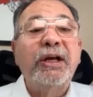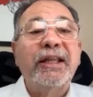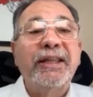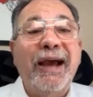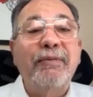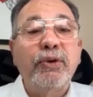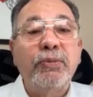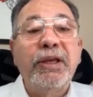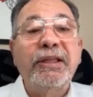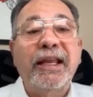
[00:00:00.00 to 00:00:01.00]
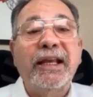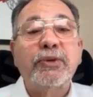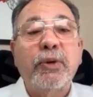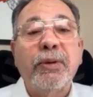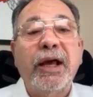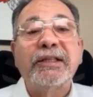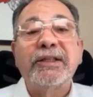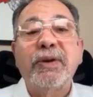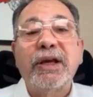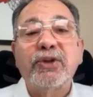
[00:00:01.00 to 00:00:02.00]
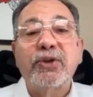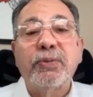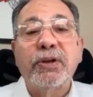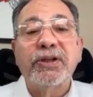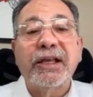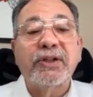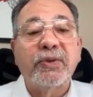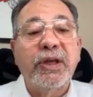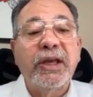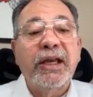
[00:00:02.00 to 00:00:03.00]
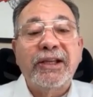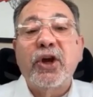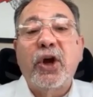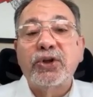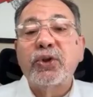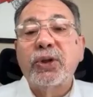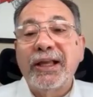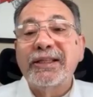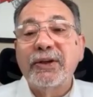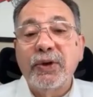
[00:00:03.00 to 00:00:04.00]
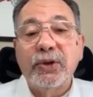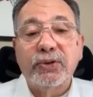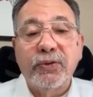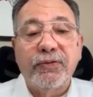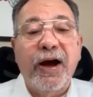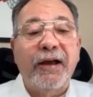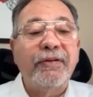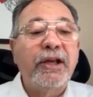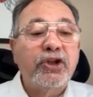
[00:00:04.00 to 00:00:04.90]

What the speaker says: then that would mean that x1 minus 3x2 plus x3 is also less than or equal to 5.